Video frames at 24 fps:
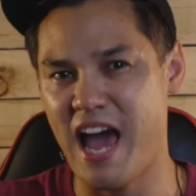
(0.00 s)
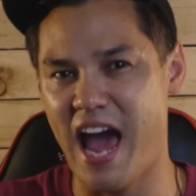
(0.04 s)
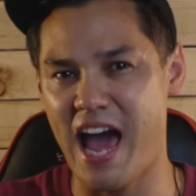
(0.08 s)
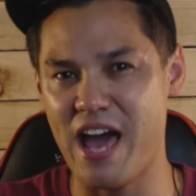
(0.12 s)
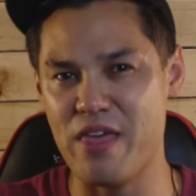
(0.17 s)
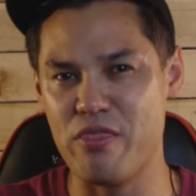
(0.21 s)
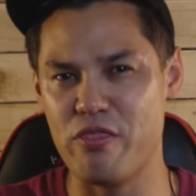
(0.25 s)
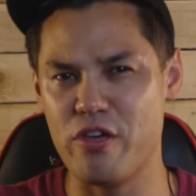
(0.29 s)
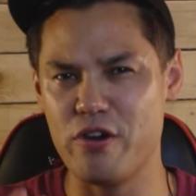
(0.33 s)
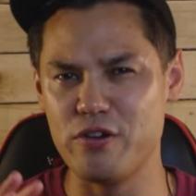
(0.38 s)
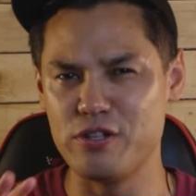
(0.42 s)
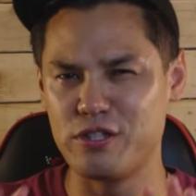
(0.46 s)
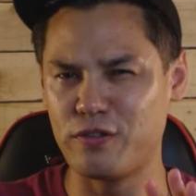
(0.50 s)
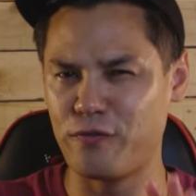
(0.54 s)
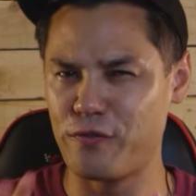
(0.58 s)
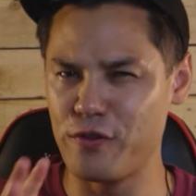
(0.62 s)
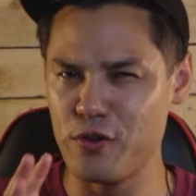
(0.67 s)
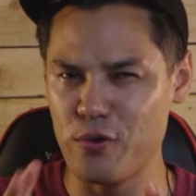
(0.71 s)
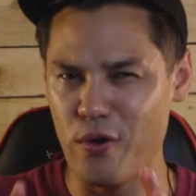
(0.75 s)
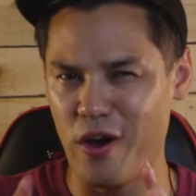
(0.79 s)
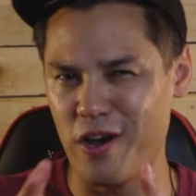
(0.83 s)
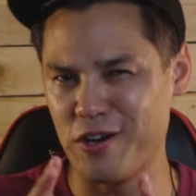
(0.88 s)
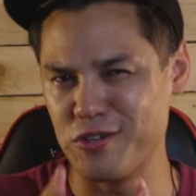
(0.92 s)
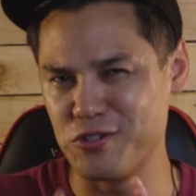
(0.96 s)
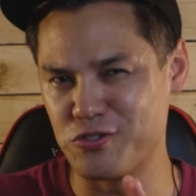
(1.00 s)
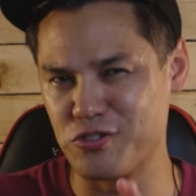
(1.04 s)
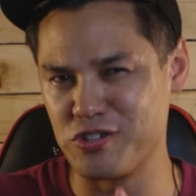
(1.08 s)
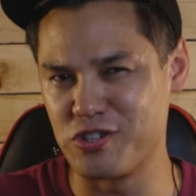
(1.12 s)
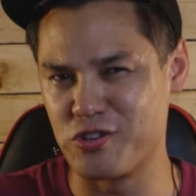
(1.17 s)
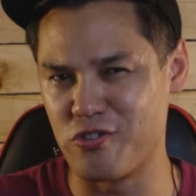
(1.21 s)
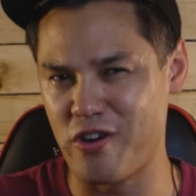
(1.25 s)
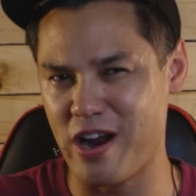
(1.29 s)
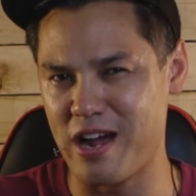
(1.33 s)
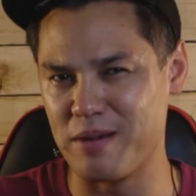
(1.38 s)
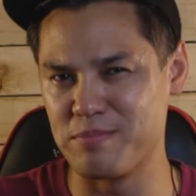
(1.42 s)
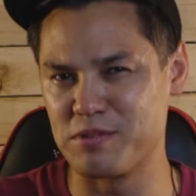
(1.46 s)
and those few hundred
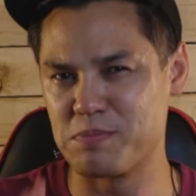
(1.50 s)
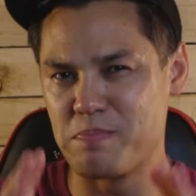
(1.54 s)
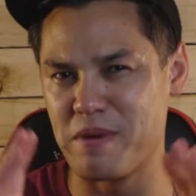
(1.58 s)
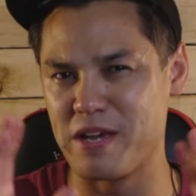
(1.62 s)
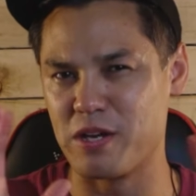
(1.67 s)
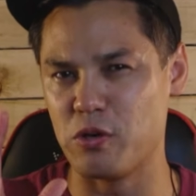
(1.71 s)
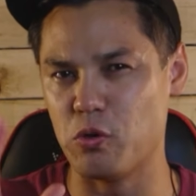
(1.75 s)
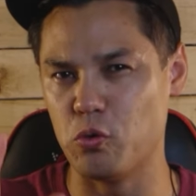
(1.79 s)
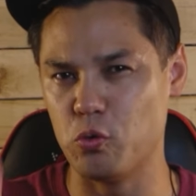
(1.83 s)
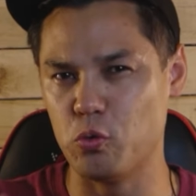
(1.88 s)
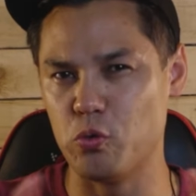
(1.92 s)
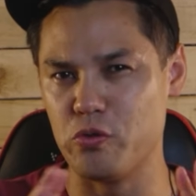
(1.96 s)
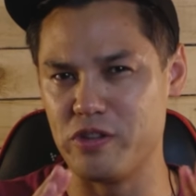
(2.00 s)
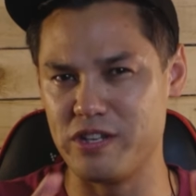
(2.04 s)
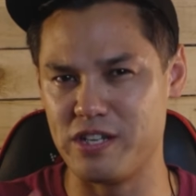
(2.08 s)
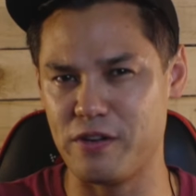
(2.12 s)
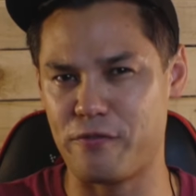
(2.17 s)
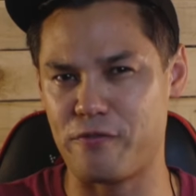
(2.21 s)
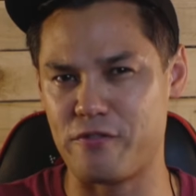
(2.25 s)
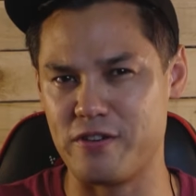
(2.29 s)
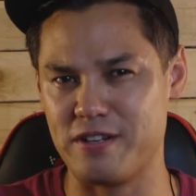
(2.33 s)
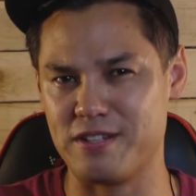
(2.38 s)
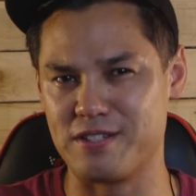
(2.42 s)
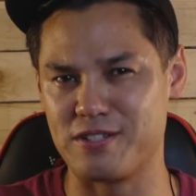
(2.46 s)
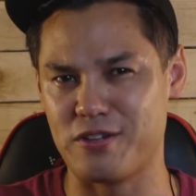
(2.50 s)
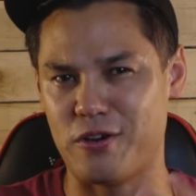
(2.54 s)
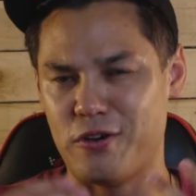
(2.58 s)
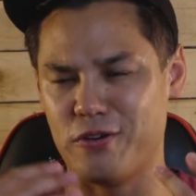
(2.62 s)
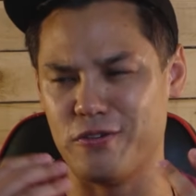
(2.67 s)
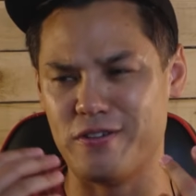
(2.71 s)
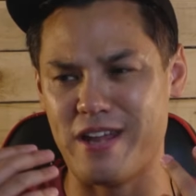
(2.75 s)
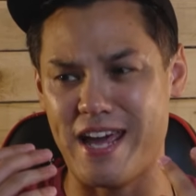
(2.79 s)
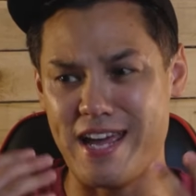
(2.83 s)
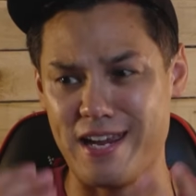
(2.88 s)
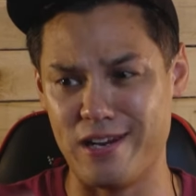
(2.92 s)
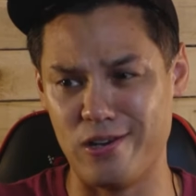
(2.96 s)
grams make all the difference
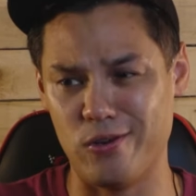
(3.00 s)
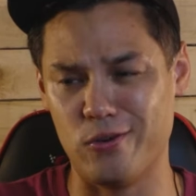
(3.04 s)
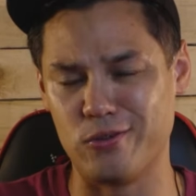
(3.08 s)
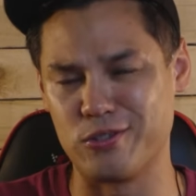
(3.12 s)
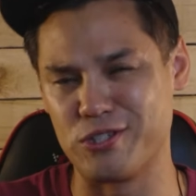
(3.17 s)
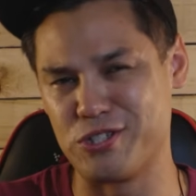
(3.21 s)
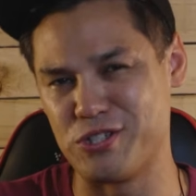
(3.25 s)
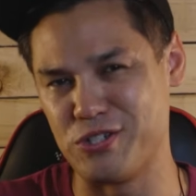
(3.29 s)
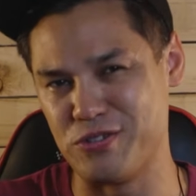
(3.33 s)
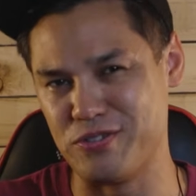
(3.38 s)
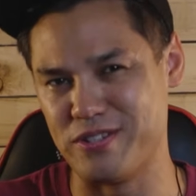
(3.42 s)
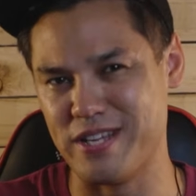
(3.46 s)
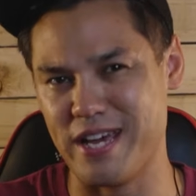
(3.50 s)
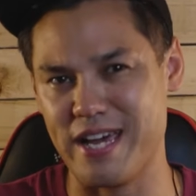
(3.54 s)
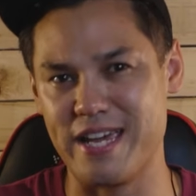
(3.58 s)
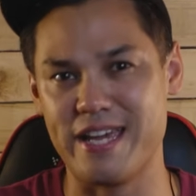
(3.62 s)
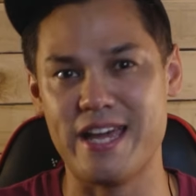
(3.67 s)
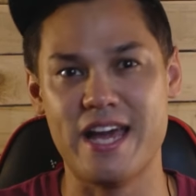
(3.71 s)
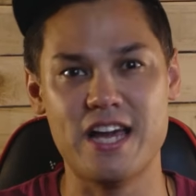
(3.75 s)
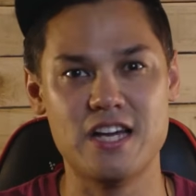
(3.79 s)
on a long shoot day,